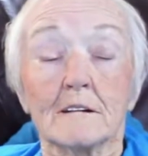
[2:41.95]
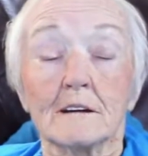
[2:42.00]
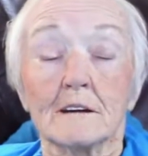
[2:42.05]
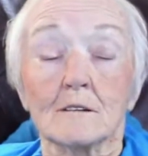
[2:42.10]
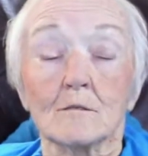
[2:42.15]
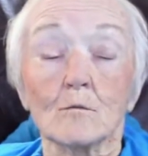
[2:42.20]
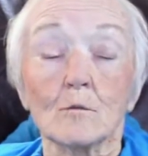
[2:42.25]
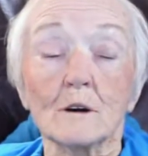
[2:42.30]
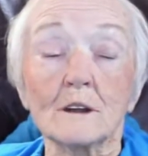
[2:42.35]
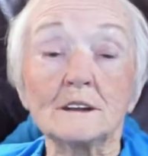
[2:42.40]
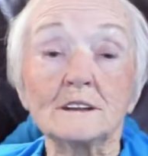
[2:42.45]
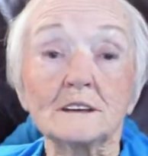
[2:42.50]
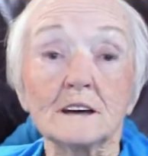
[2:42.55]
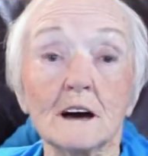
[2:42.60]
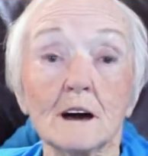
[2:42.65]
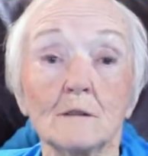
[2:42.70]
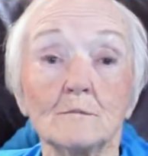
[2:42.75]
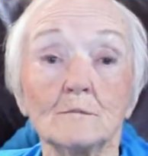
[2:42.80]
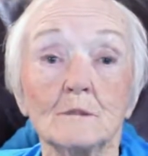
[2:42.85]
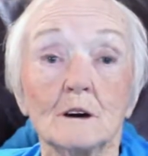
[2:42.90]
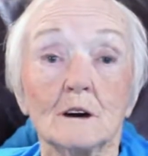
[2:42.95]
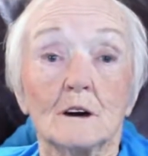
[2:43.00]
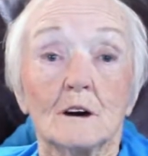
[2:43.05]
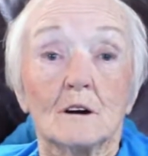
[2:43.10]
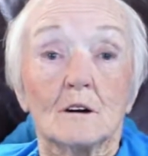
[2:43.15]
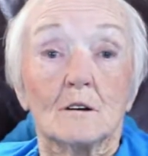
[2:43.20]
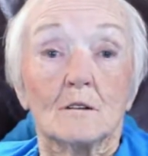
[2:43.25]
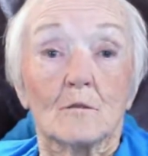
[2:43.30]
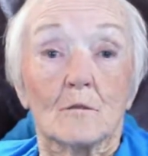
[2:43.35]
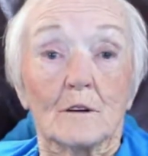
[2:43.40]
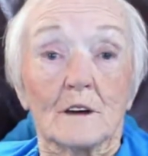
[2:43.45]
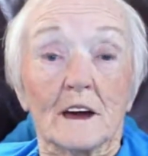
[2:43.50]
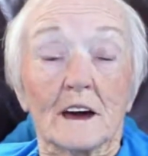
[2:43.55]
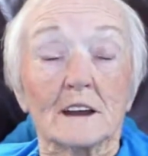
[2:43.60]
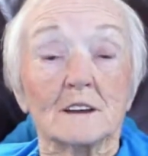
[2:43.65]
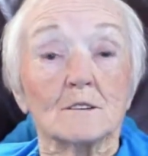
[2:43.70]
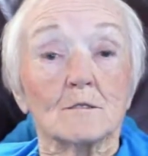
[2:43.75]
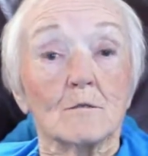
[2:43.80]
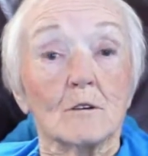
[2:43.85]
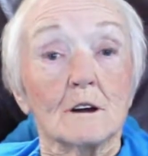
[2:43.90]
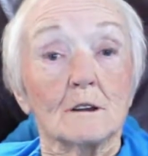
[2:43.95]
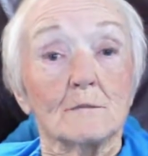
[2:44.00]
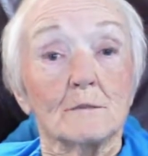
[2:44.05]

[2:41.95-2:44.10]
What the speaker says: And one time we had quite